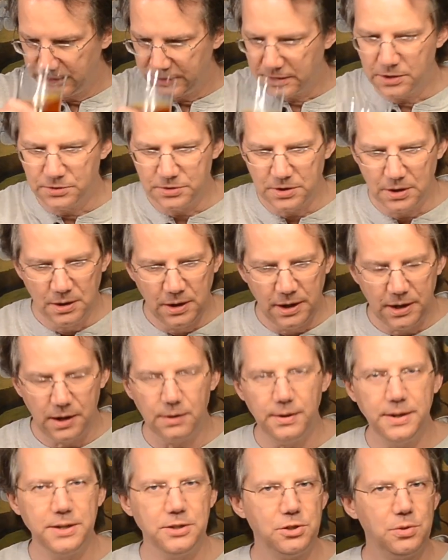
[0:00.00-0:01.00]
There's a
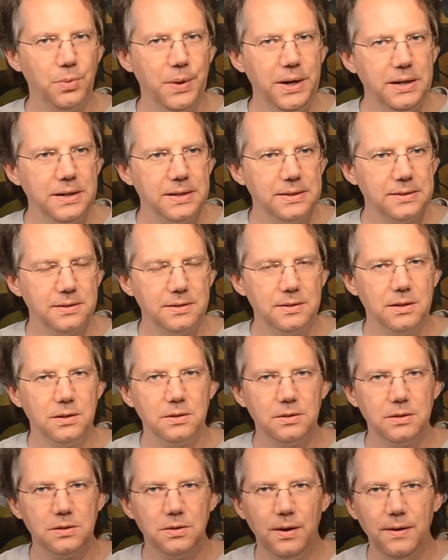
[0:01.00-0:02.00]
lingering sweetness,
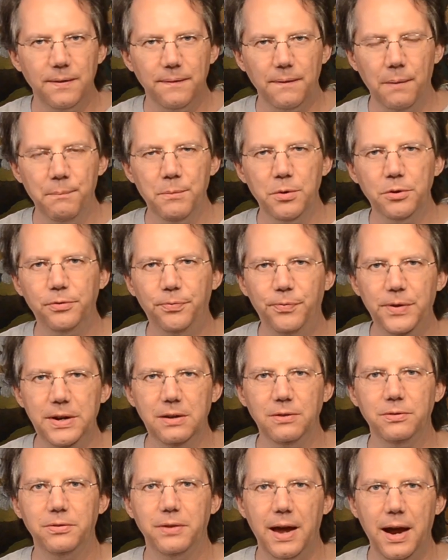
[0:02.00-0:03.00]
so it almost
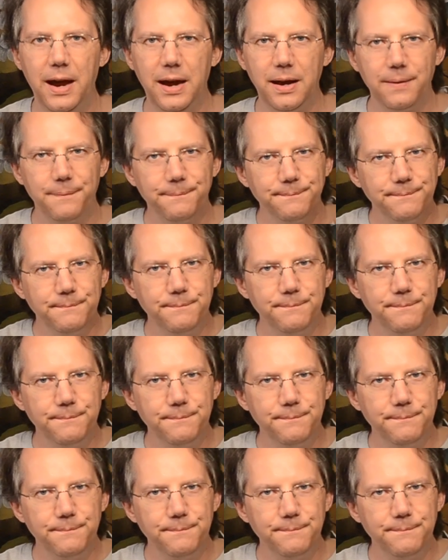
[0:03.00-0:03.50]
feels like